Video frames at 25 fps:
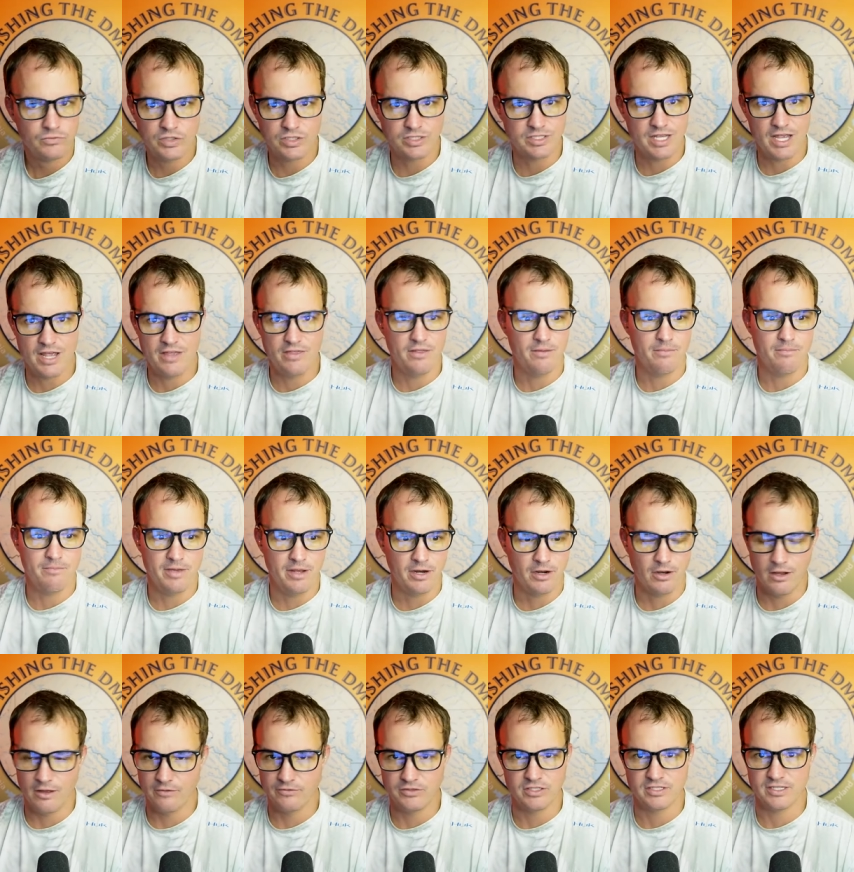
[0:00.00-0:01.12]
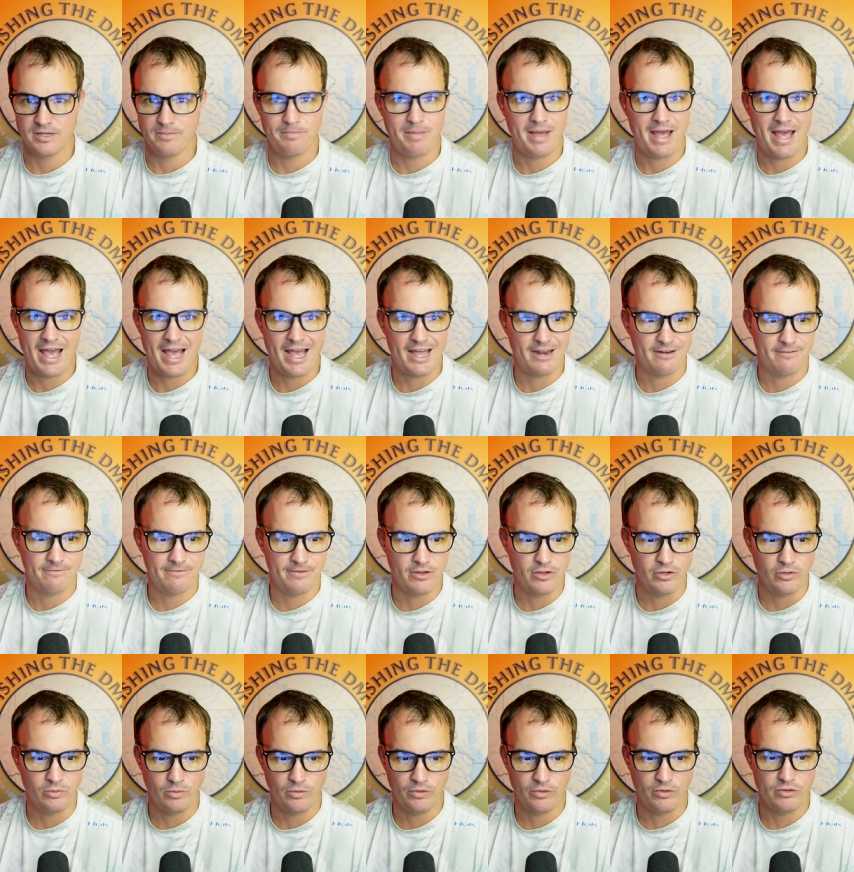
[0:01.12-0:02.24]
just in the middle of just a pad
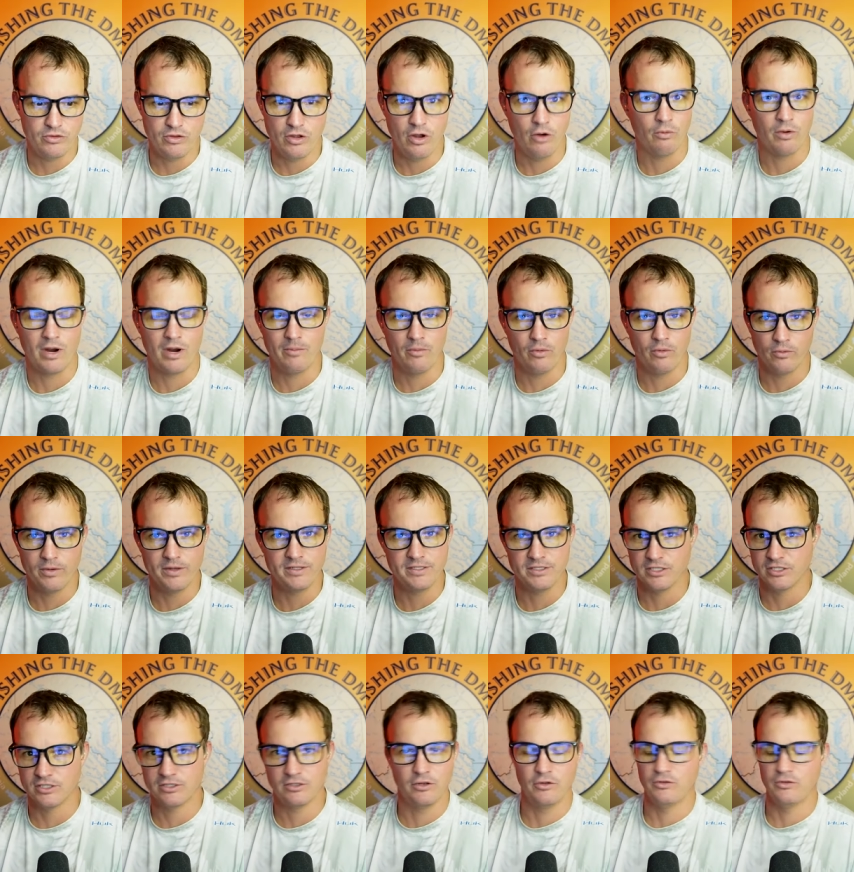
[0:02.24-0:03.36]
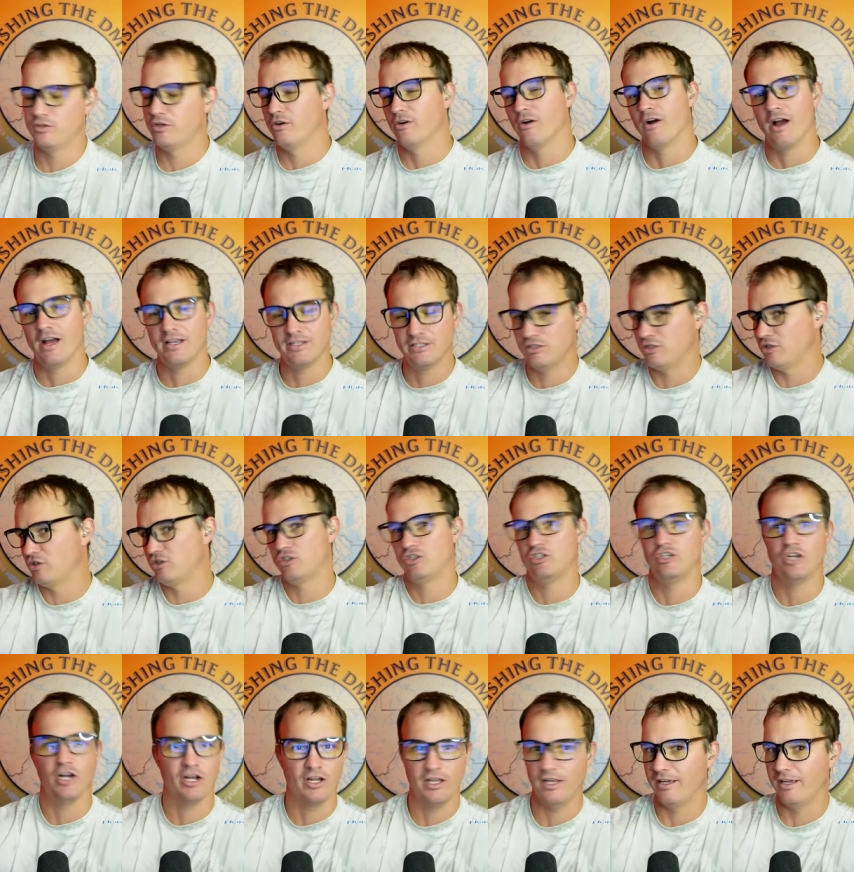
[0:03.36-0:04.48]
field with no rhyme or reason, just closing your eyes and just
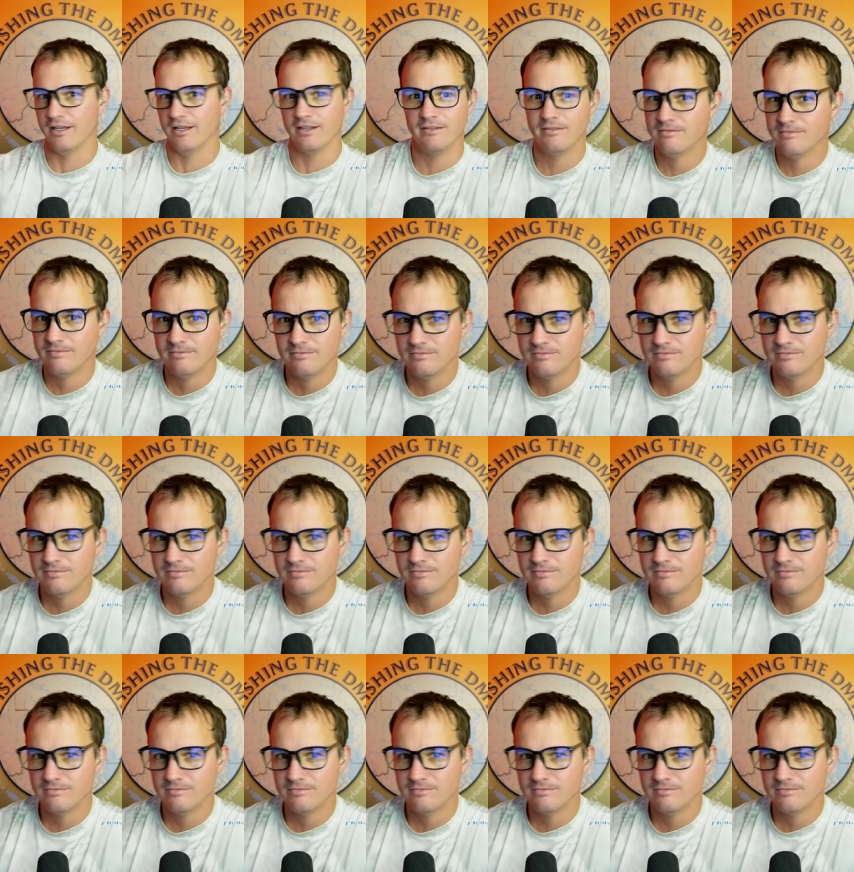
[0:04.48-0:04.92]
chucking it?